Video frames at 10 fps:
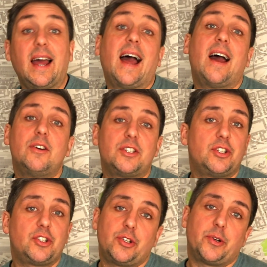How is
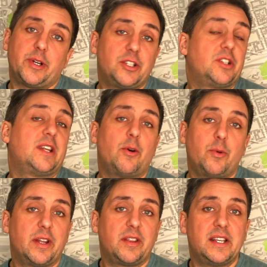the sewerage dealt
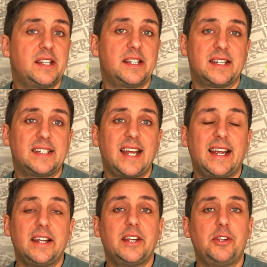with? Is this a
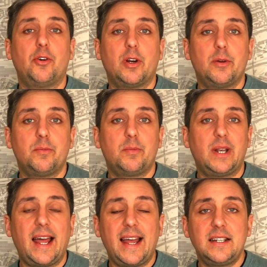tank in your own
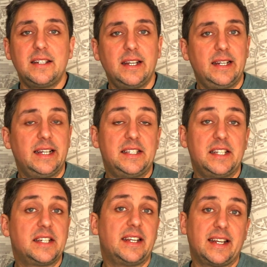land? Is
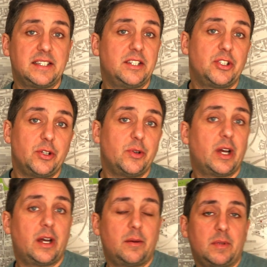this connected to
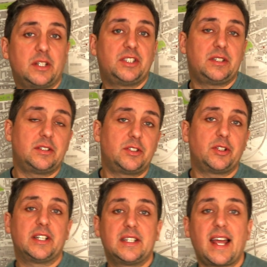
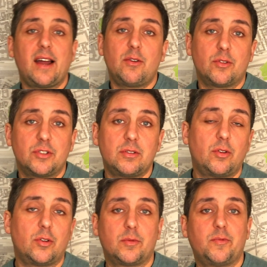a town
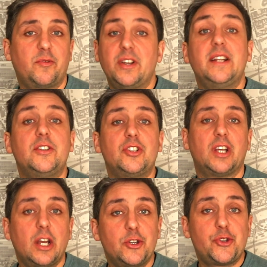or
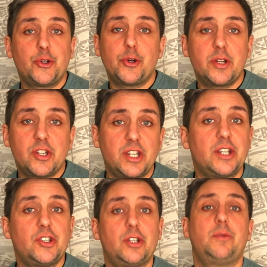village sewerage
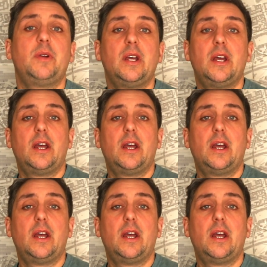system?